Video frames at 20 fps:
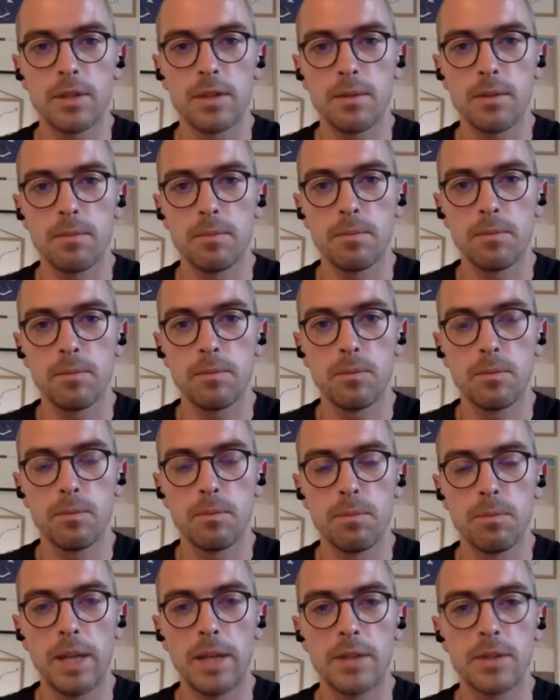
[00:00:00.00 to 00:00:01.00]
some
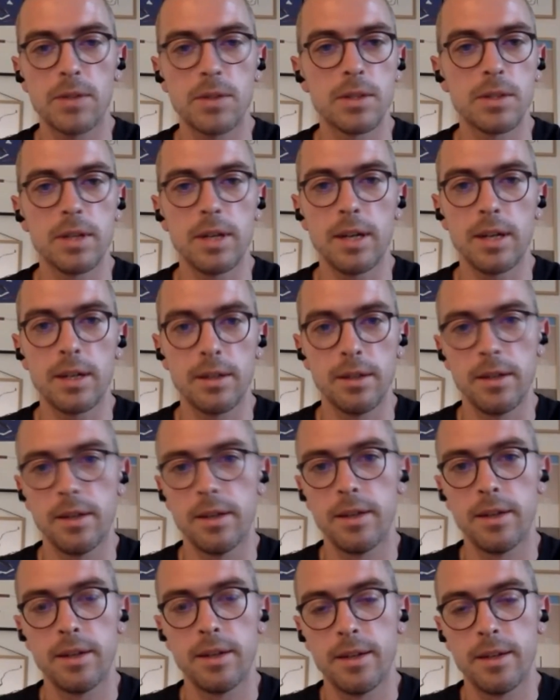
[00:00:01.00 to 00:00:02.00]
place to start.
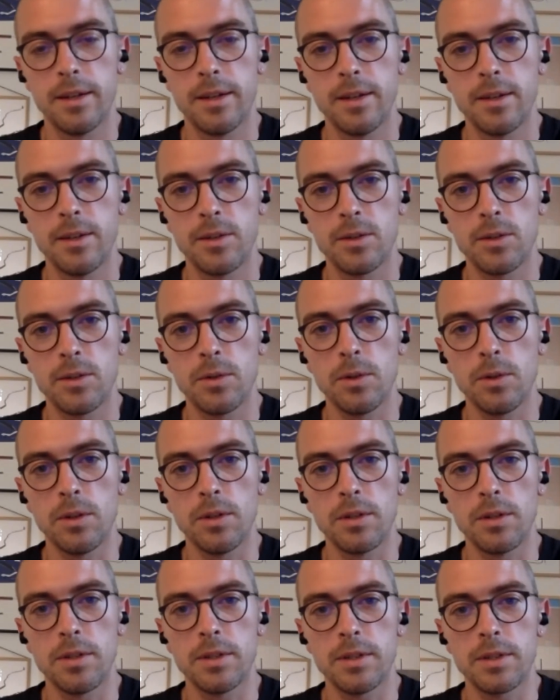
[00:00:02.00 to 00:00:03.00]
So you're
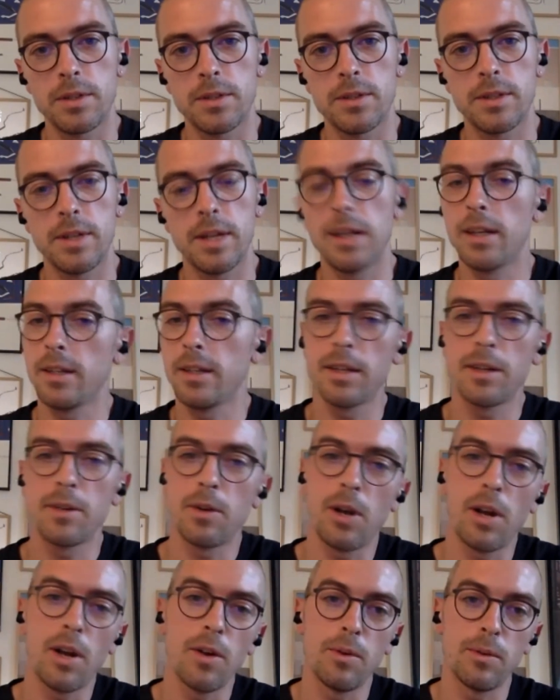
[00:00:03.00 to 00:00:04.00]
not just standing
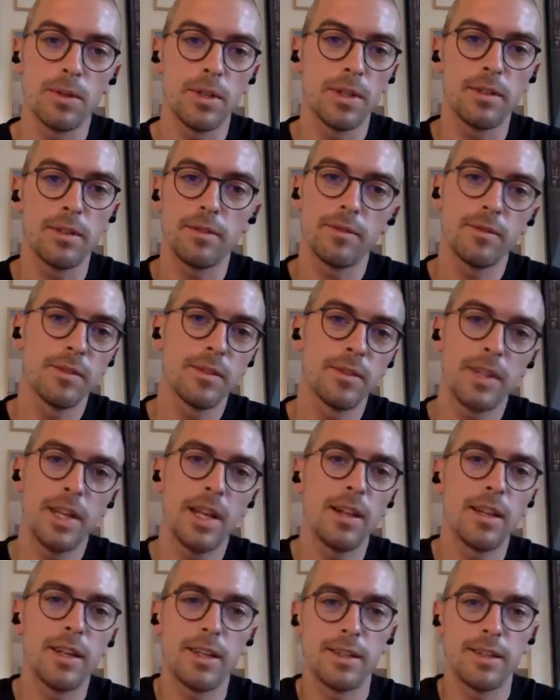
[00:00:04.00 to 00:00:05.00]
there alone and
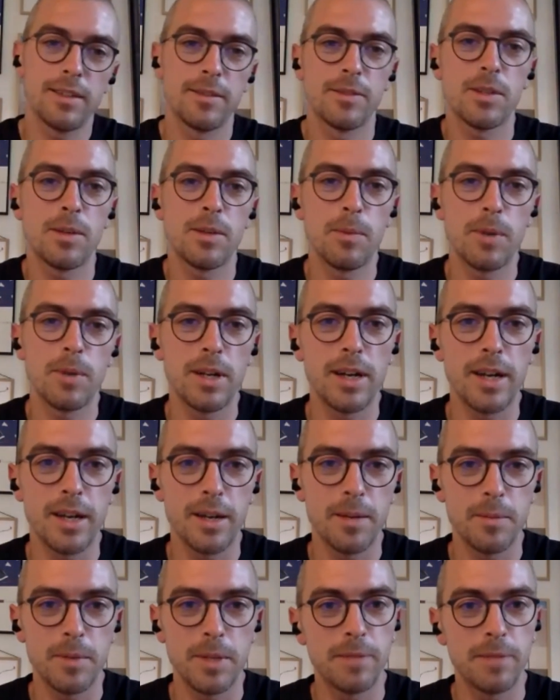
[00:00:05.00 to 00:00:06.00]
yelling, "Someone
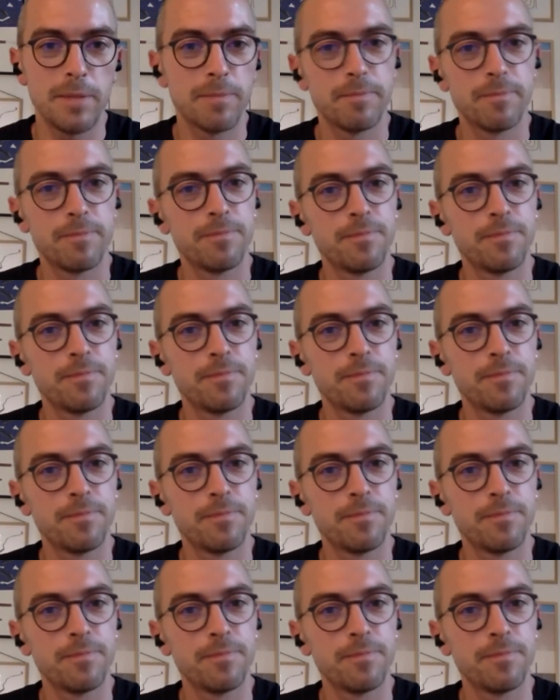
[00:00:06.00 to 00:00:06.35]
hire me."